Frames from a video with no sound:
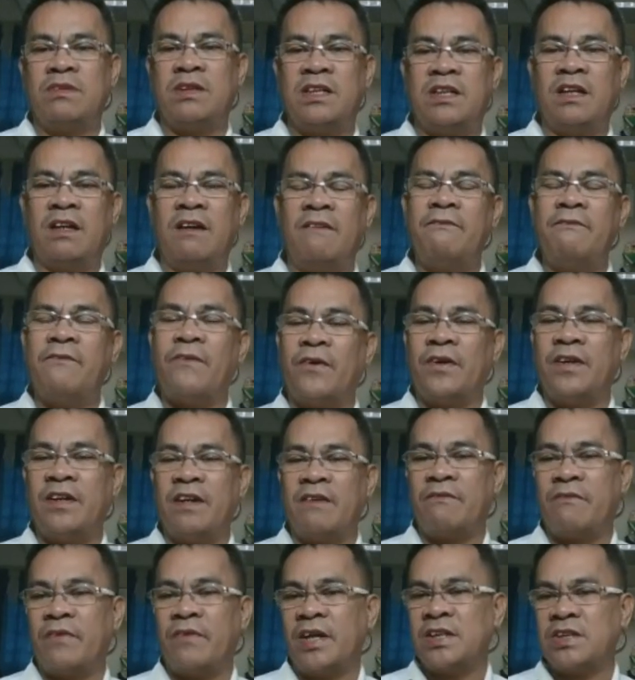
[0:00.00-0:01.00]
Therefore,
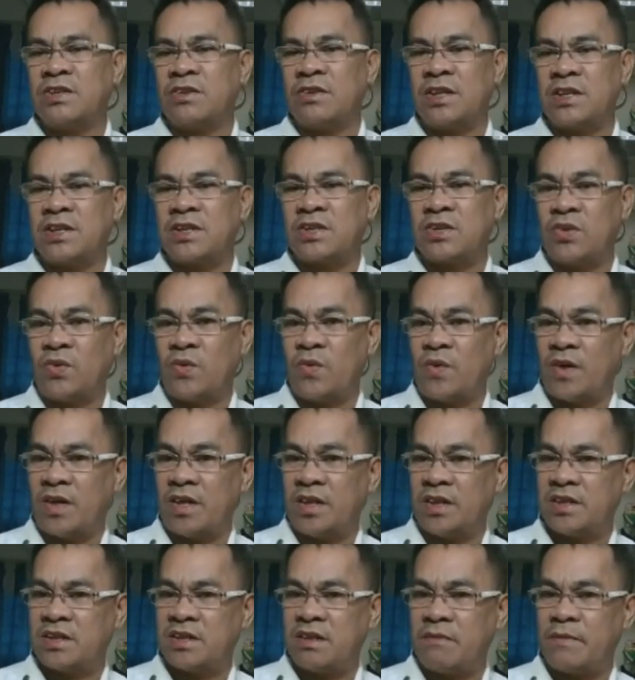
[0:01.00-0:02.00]
the friction is
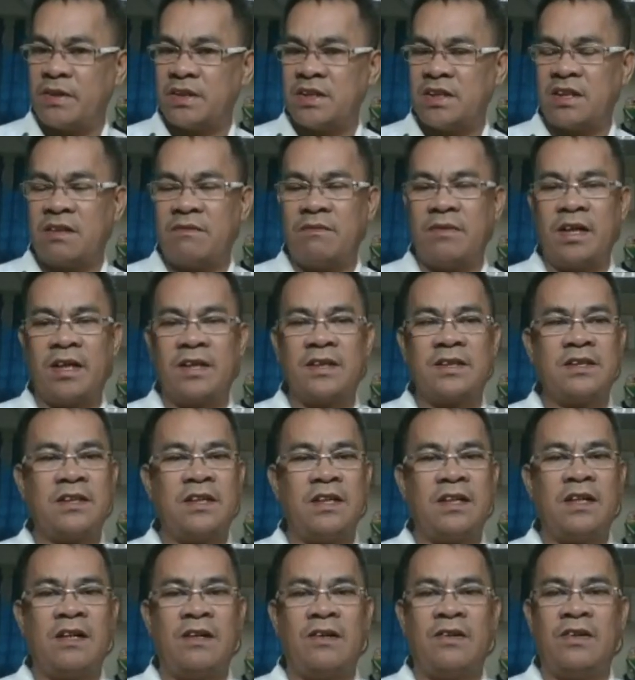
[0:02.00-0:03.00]
towards the positive x
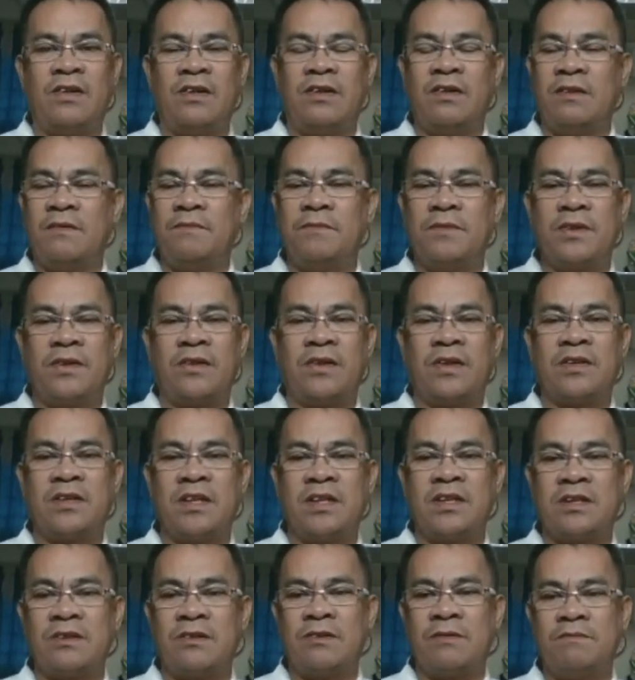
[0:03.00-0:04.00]
in our
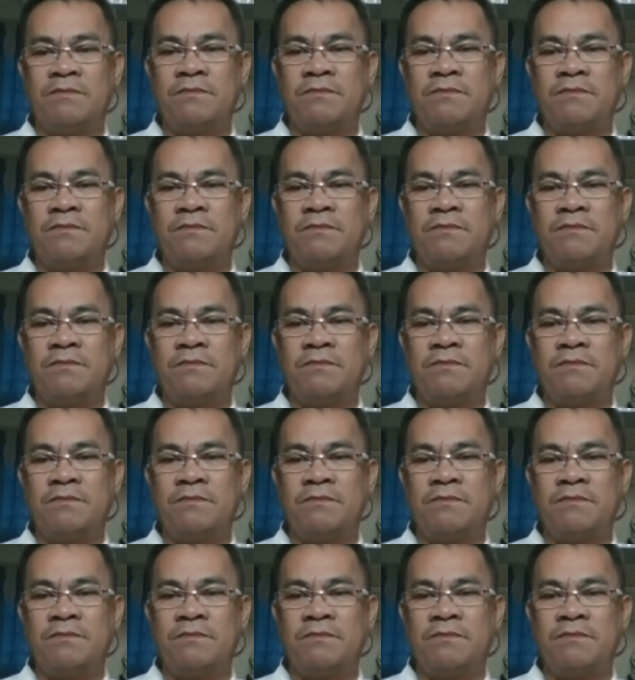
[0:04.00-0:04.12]
notation.